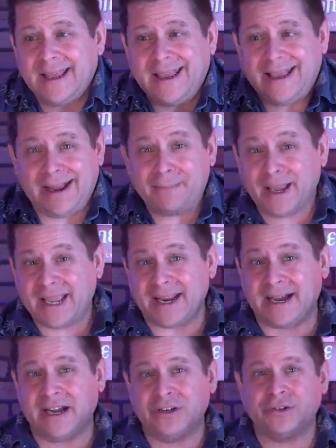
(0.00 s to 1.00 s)
and I'm making
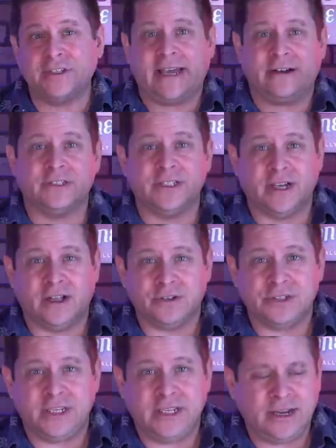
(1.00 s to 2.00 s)

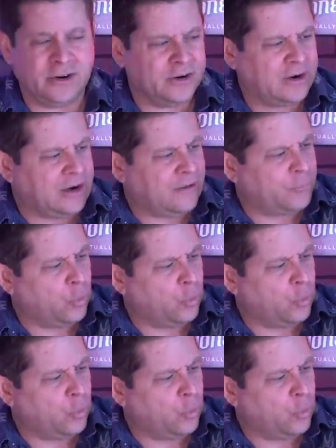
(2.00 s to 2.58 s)
$100,000 a year off